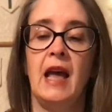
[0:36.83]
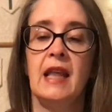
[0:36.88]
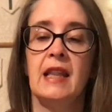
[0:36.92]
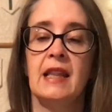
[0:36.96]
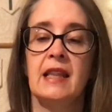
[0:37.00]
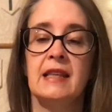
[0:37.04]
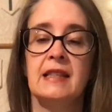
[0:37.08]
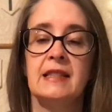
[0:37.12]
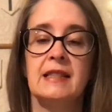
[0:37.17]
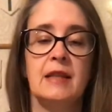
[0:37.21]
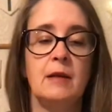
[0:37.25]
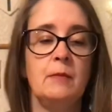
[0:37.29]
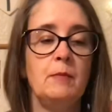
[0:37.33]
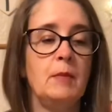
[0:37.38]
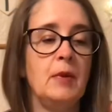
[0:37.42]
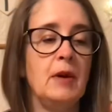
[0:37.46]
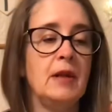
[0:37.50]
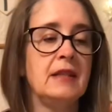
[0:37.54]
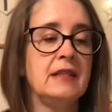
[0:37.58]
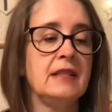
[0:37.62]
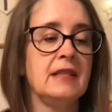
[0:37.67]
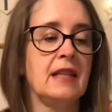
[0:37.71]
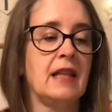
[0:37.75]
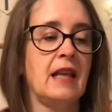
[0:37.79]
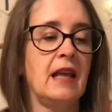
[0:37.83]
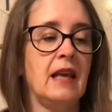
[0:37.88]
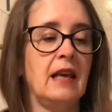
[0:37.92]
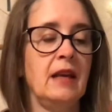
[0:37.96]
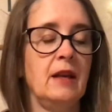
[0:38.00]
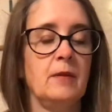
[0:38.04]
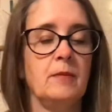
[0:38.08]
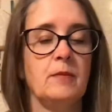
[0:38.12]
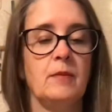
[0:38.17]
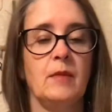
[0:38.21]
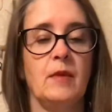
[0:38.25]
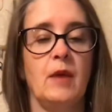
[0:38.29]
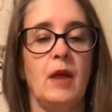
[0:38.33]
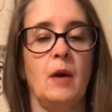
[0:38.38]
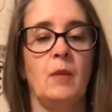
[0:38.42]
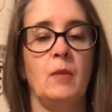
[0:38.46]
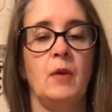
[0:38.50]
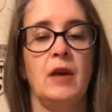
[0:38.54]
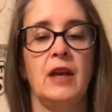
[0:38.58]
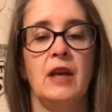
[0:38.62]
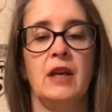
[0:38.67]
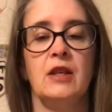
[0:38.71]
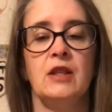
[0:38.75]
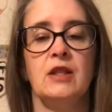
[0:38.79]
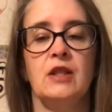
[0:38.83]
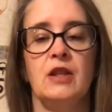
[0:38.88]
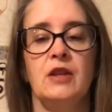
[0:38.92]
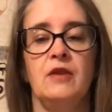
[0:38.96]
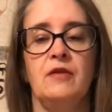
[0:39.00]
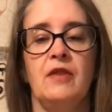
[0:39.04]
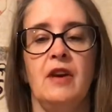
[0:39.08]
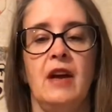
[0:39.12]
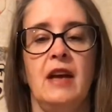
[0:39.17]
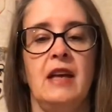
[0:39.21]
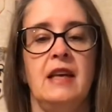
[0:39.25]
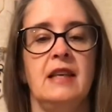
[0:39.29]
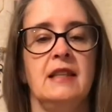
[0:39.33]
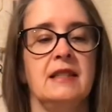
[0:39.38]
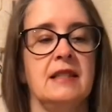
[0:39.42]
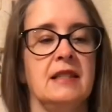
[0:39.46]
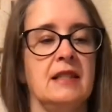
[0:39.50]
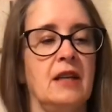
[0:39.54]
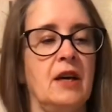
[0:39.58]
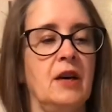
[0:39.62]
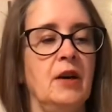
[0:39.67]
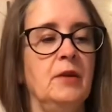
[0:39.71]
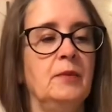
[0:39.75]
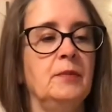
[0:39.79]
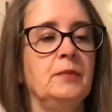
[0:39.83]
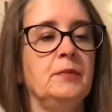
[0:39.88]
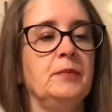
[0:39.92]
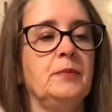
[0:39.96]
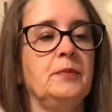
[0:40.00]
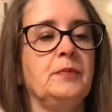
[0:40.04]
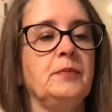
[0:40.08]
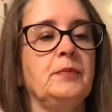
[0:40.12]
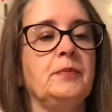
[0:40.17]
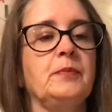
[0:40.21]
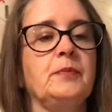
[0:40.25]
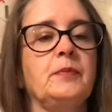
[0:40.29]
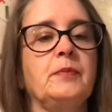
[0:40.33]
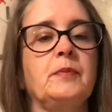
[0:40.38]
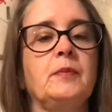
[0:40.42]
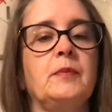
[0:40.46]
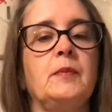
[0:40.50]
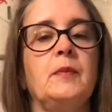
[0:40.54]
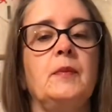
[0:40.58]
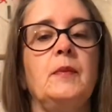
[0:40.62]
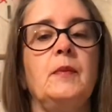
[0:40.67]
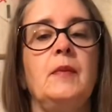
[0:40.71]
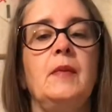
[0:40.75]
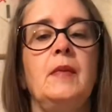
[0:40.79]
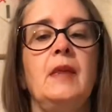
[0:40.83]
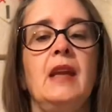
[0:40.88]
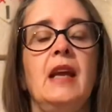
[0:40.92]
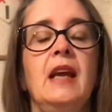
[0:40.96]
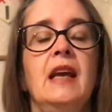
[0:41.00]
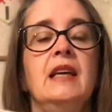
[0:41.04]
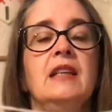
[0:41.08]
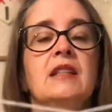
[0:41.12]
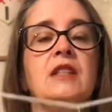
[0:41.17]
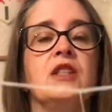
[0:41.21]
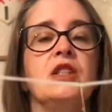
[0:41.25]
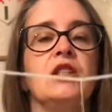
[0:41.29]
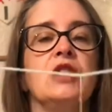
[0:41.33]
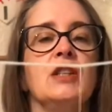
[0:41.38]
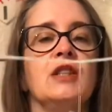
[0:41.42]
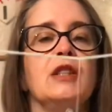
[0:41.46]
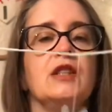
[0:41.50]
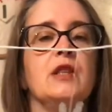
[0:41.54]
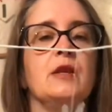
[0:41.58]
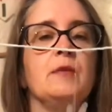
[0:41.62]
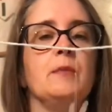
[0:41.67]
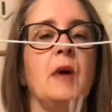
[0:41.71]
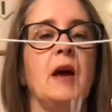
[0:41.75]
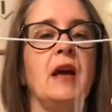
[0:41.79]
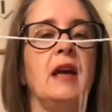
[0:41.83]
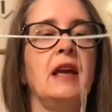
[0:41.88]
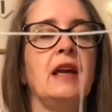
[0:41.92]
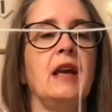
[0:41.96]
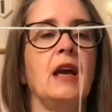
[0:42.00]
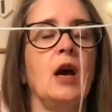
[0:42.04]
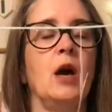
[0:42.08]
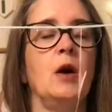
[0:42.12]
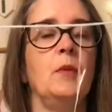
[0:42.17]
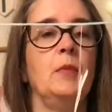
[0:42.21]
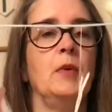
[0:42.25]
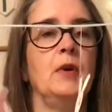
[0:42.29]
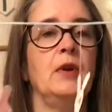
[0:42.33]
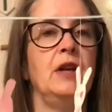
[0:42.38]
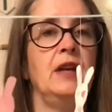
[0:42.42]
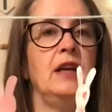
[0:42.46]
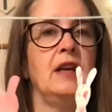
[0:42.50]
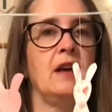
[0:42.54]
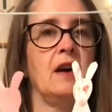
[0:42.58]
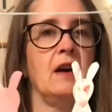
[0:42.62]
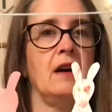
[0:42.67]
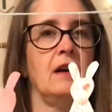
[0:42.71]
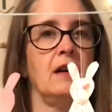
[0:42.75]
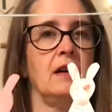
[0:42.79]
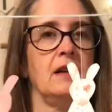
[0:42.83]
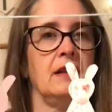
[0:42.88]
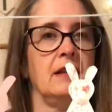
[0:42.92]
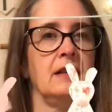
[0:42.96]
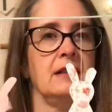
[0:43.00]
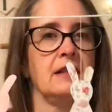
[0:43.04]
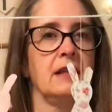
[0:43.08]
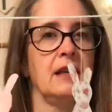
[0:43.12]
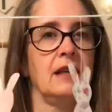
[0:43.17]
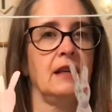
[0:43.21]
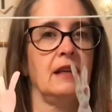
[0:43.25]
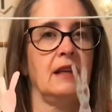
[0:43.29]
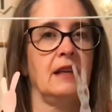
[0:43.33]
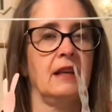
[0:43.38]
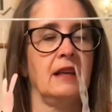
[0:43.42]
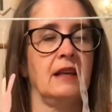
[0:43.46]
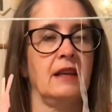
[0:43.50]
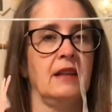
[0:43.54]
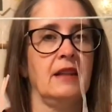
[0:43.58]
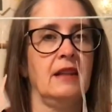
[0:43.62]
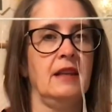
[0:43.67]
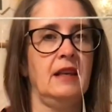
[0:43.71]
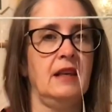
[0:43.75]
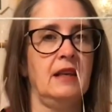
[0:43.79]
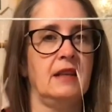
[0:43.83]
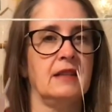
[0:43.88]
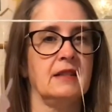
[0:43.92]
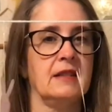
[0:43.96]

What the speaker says: The simplest thing that we can do for Easter is just to make a bunny garland like this.